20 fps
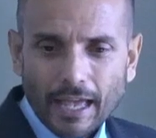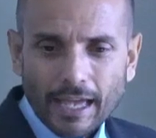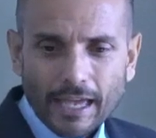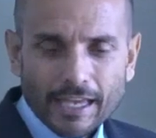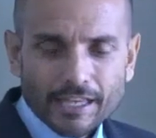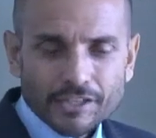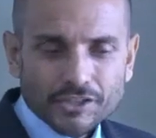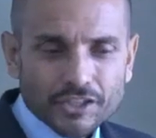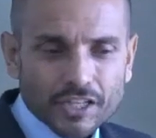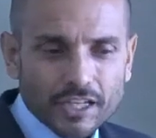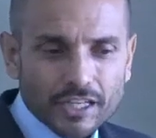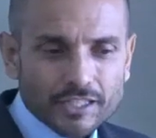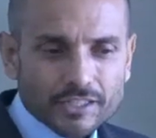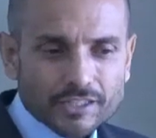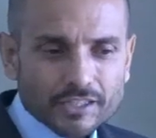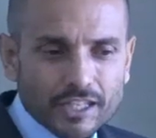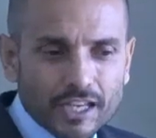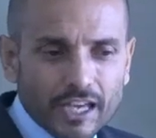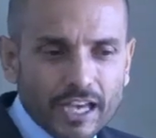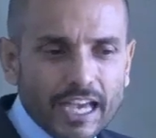is
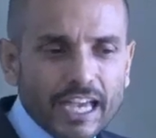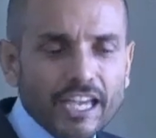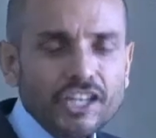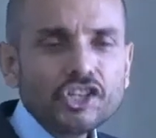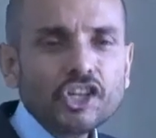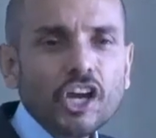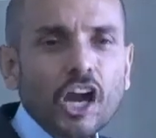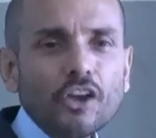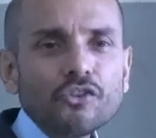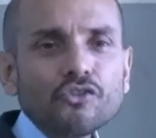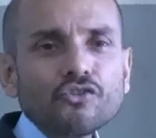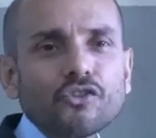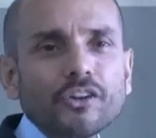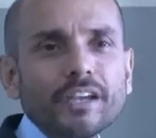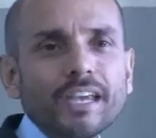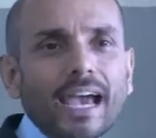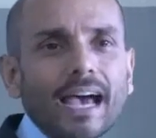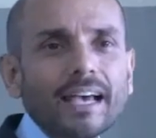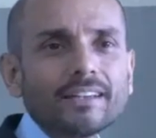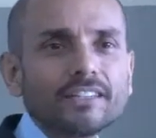that each
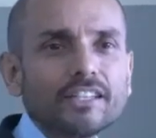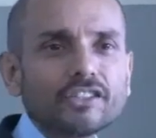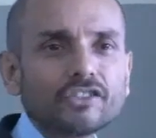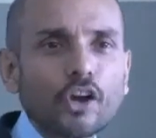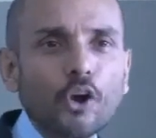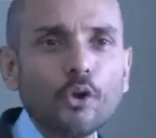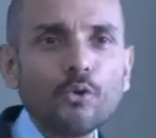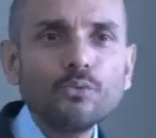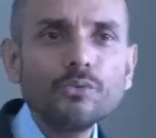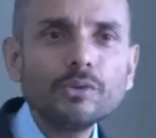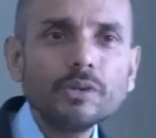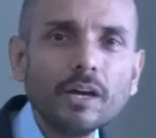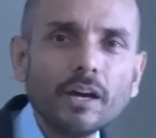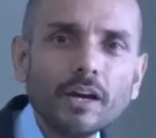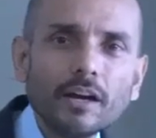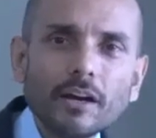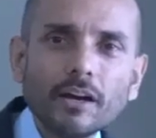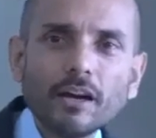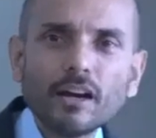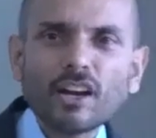country has its own
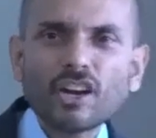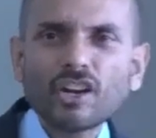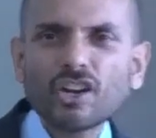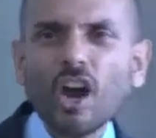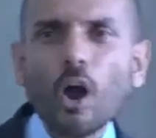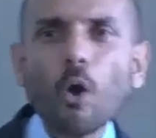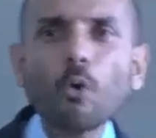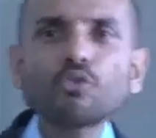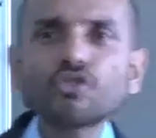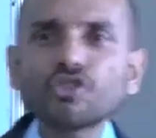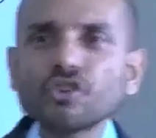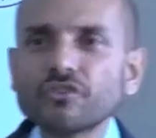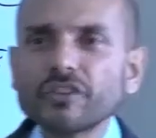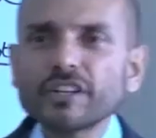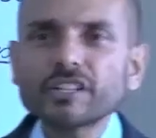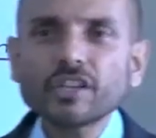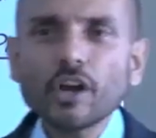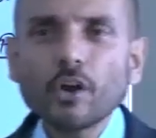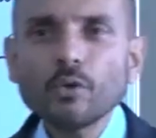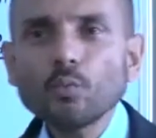culture,
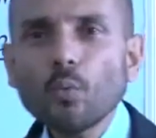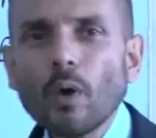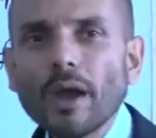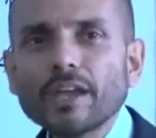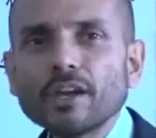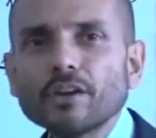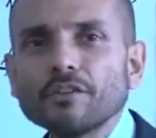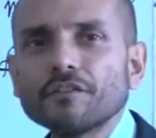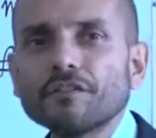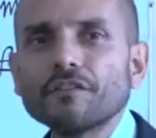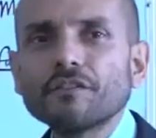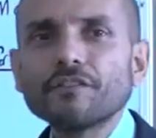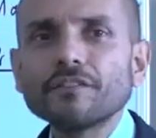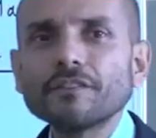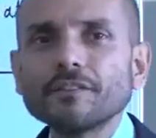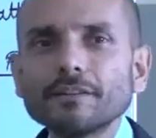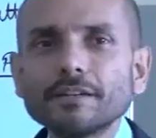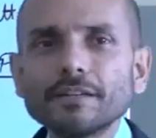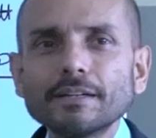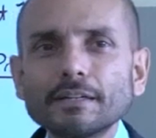its own way of
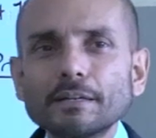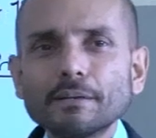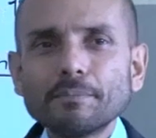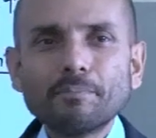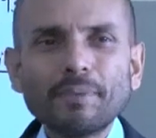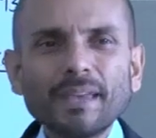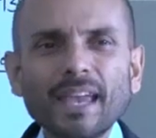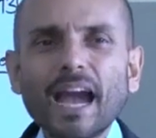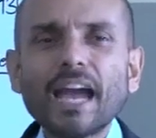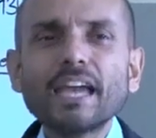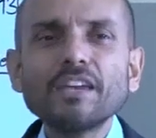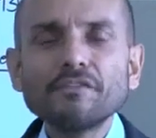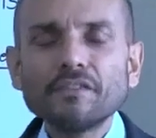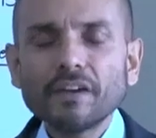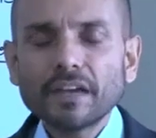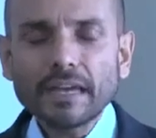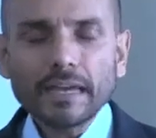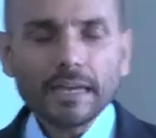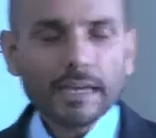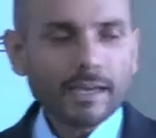
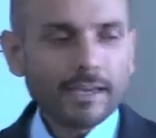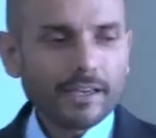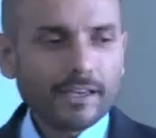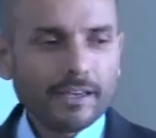behaving.